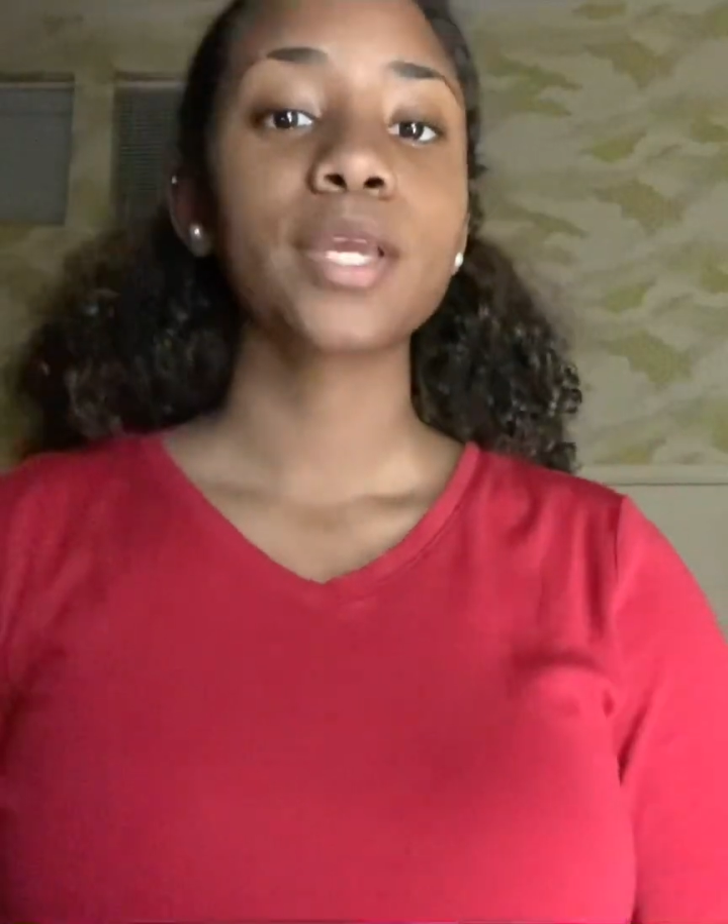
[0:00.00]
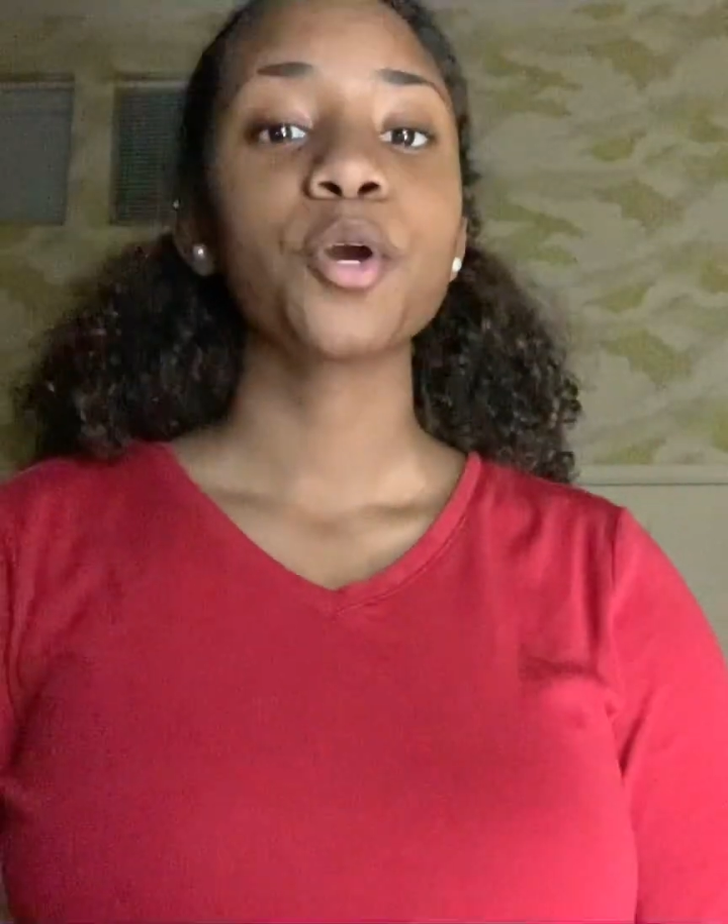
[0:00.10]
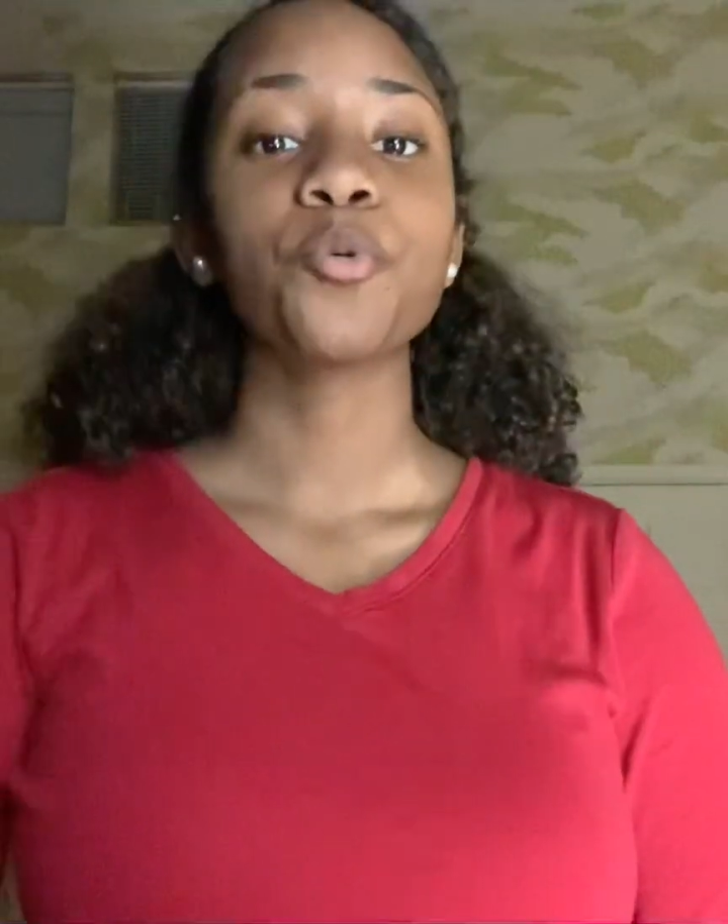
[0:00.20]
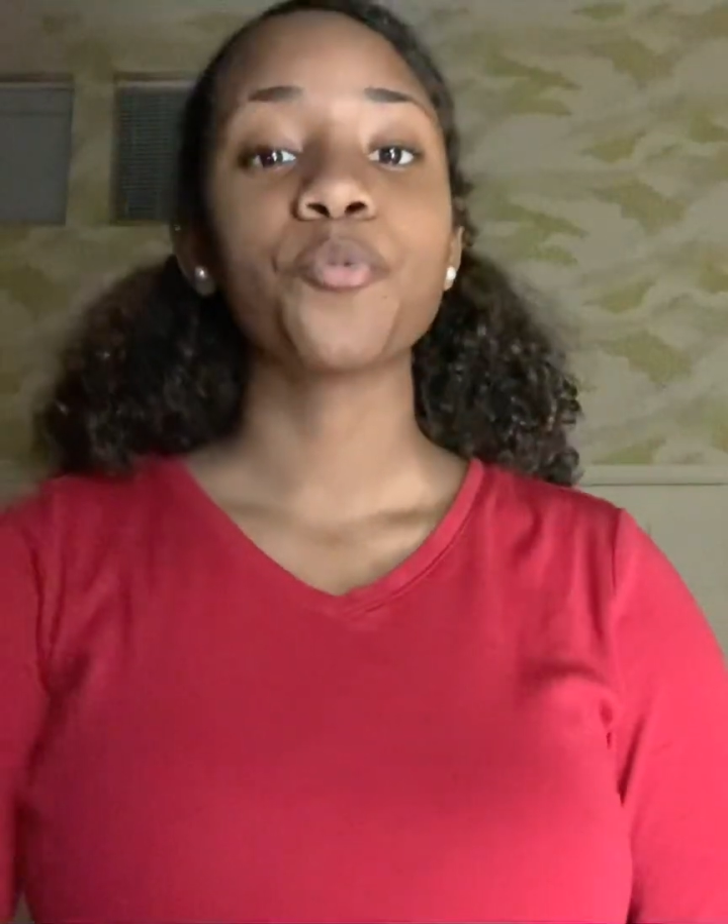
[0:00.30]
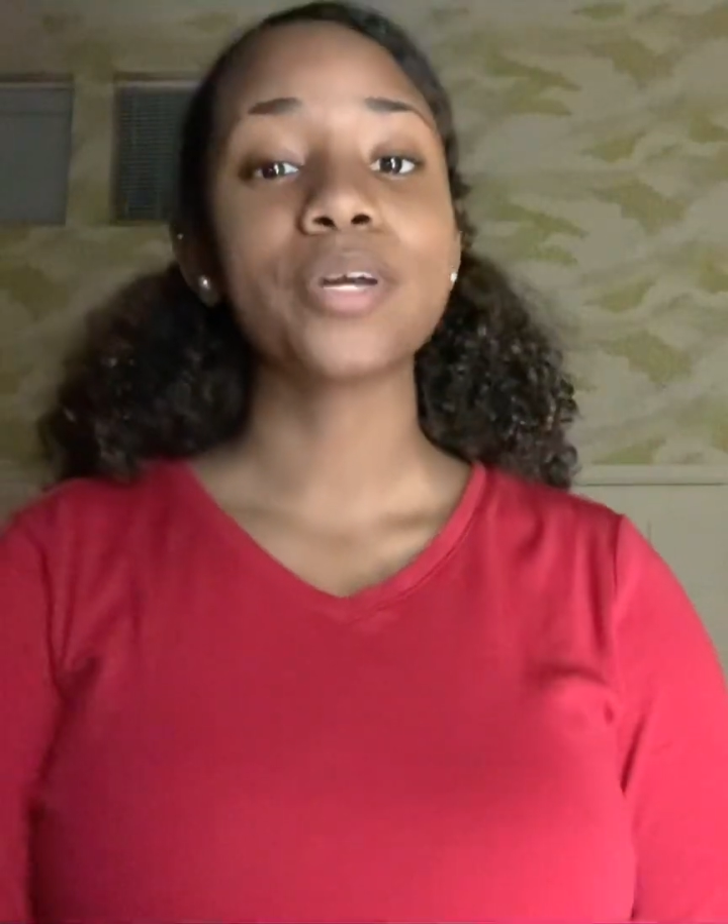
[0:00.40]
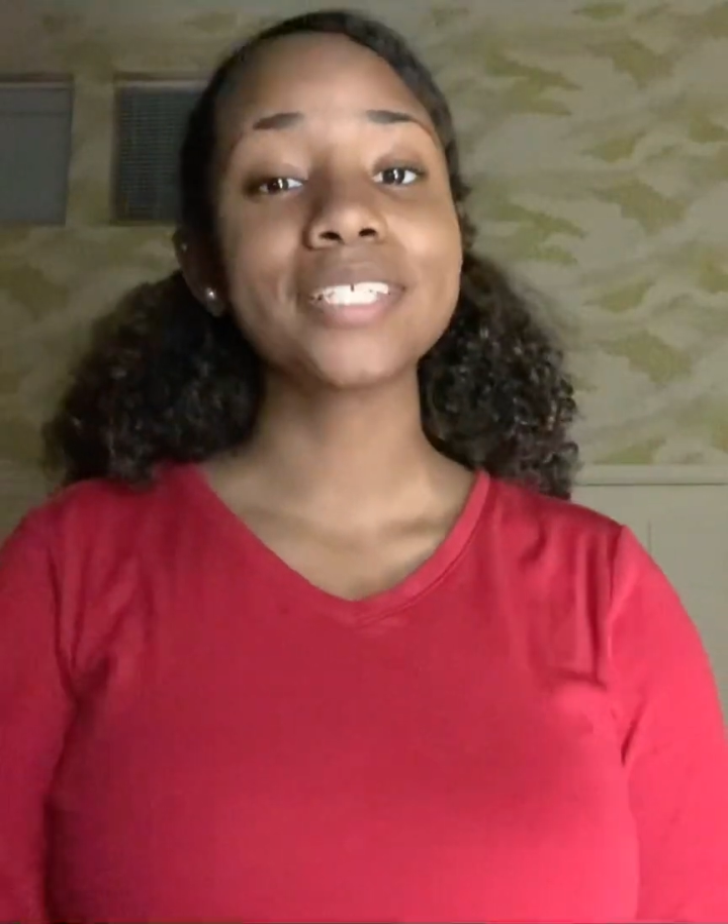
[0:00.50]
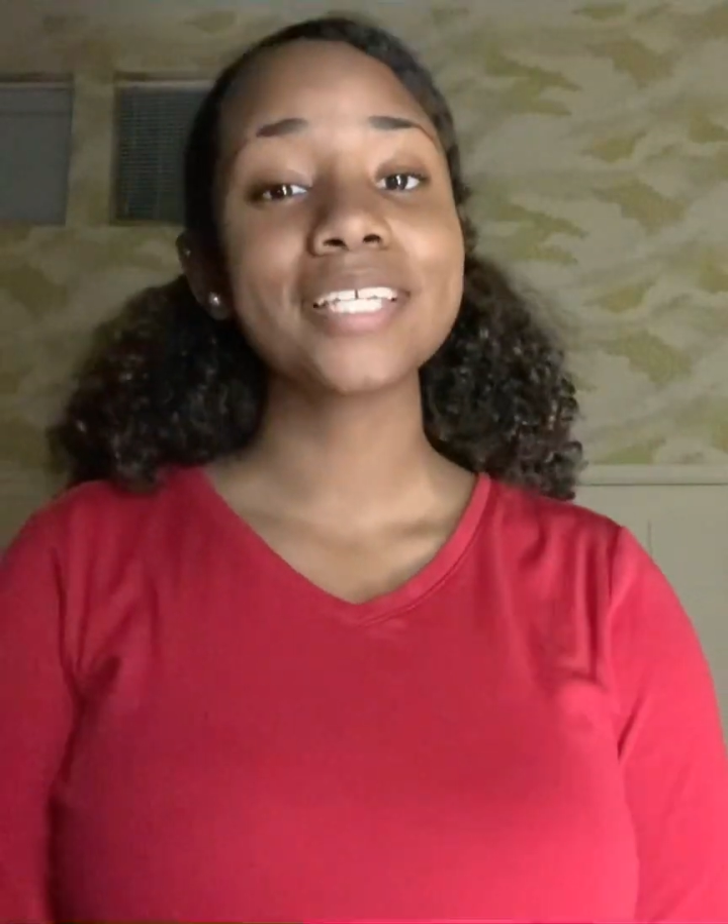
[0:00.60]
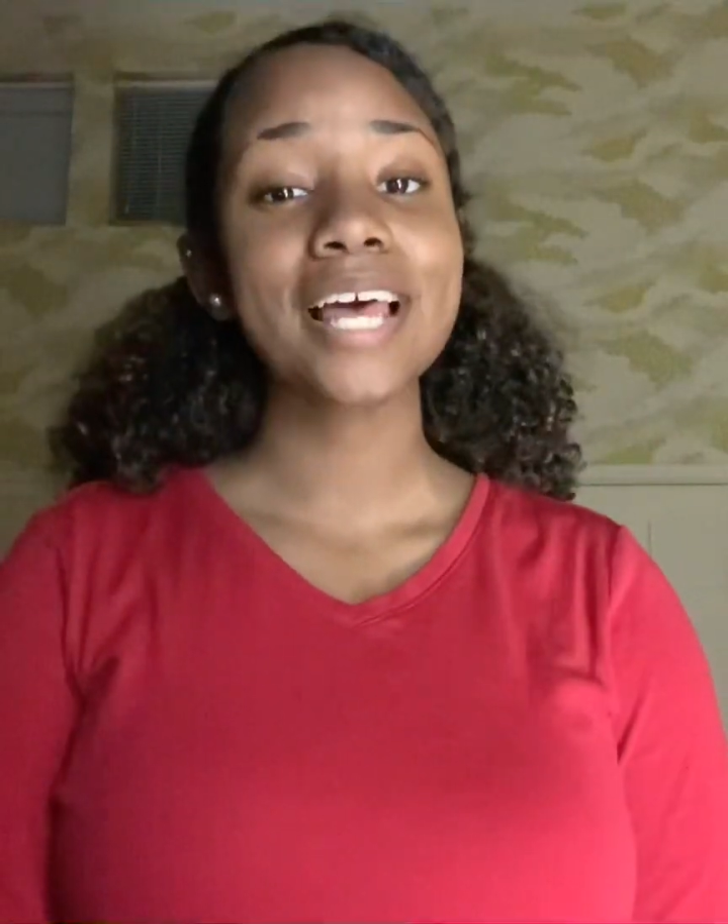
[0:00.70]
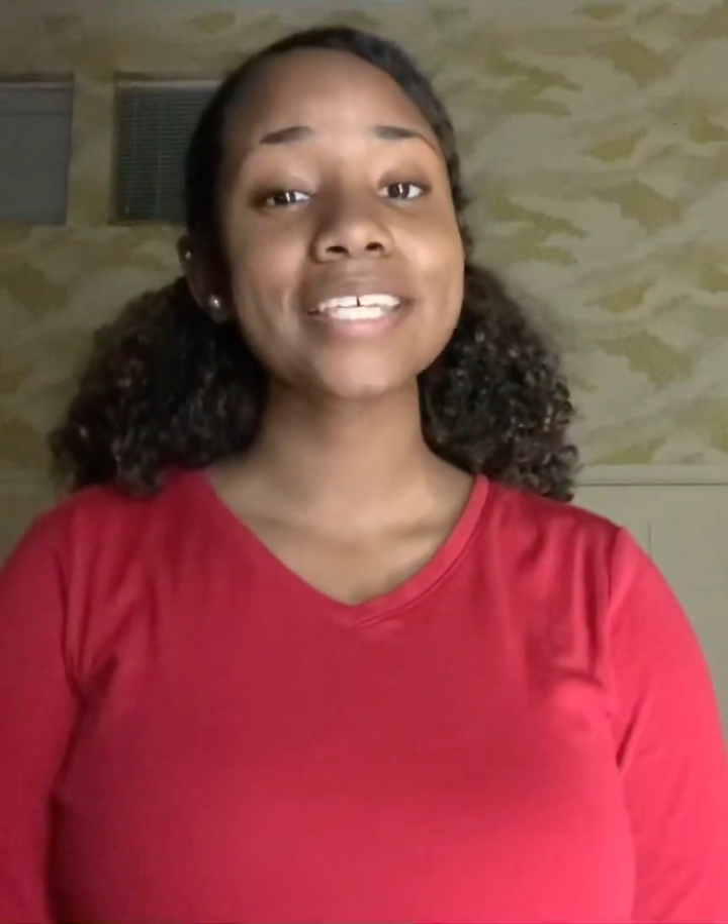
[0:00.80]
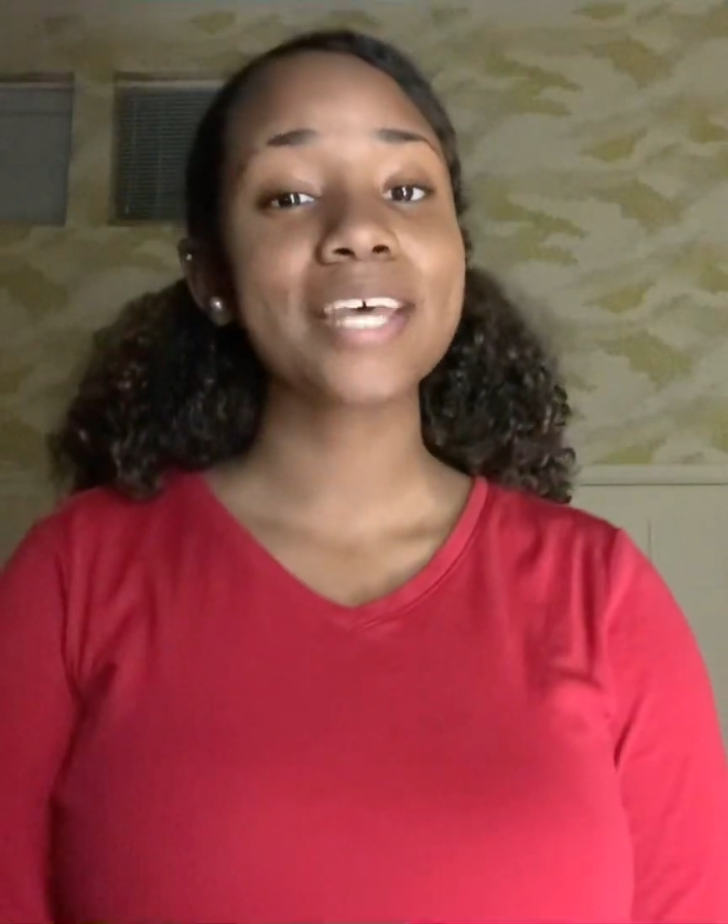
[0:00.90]
When's the
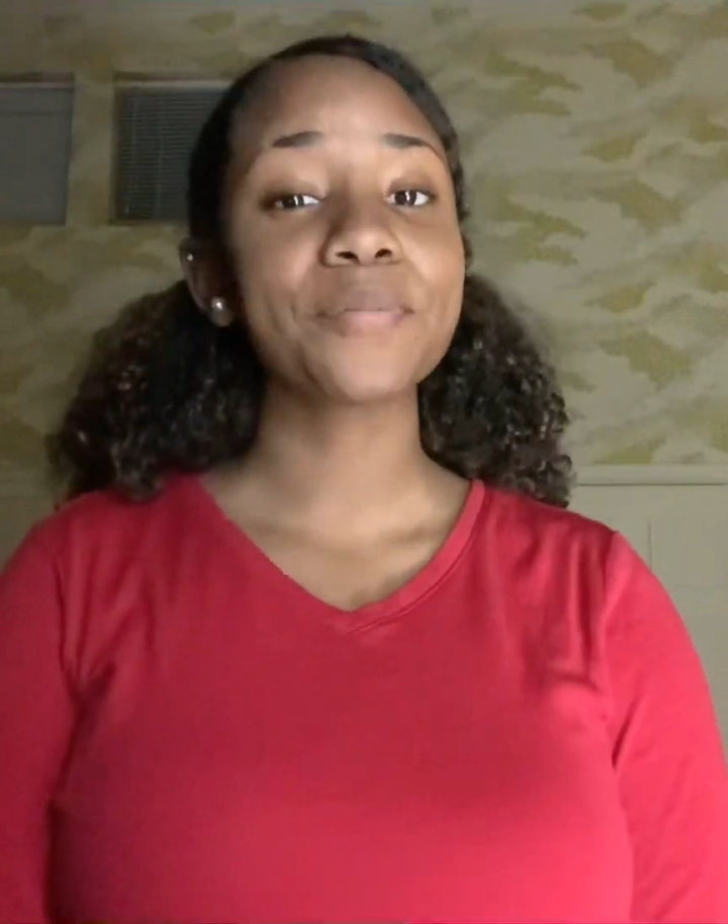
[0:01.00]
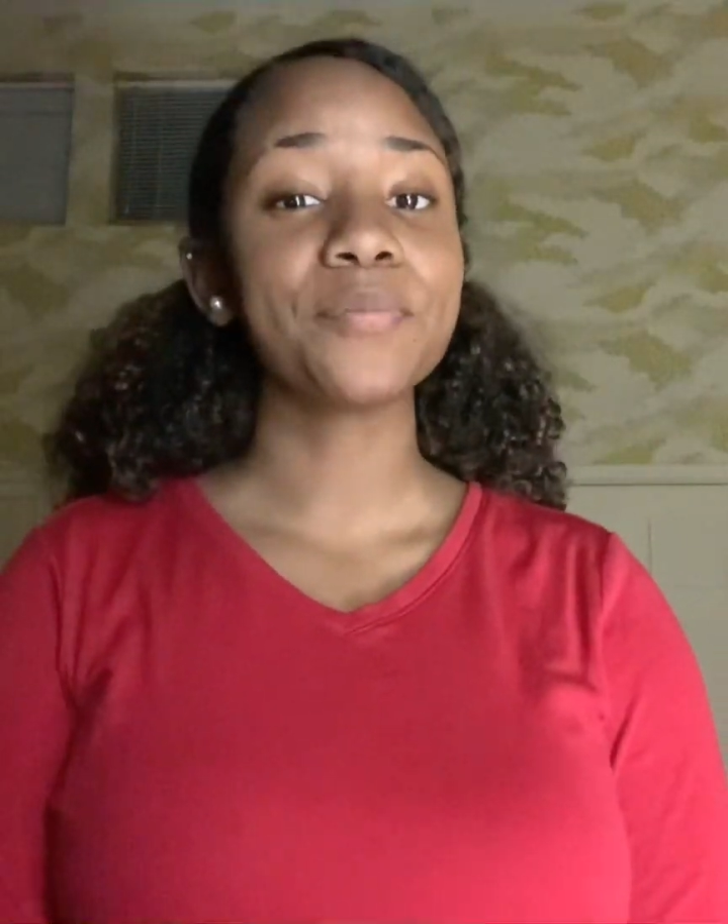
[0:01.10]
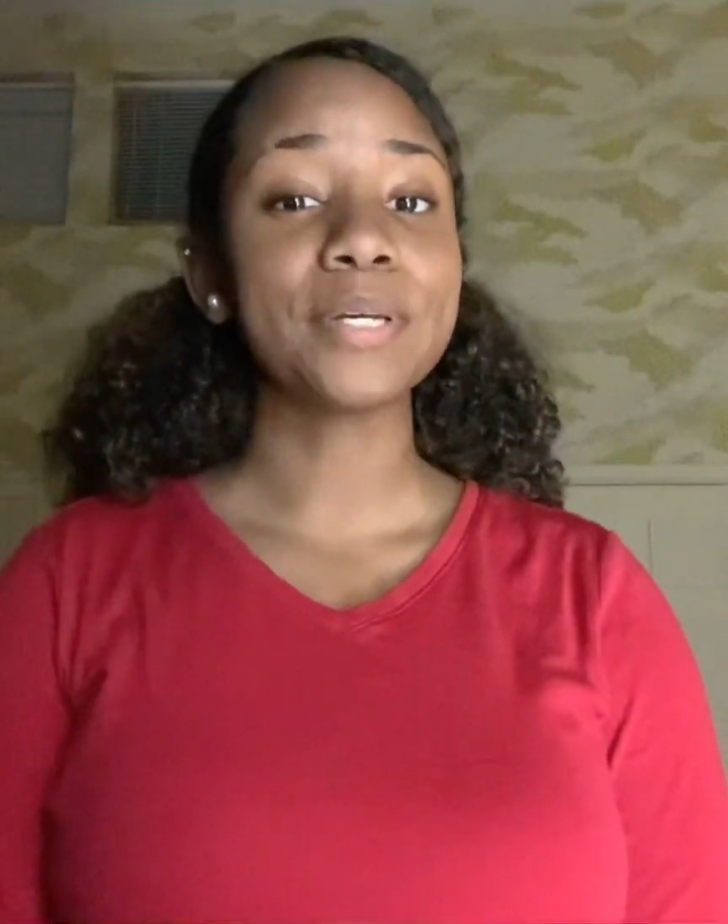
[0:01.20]
last time you've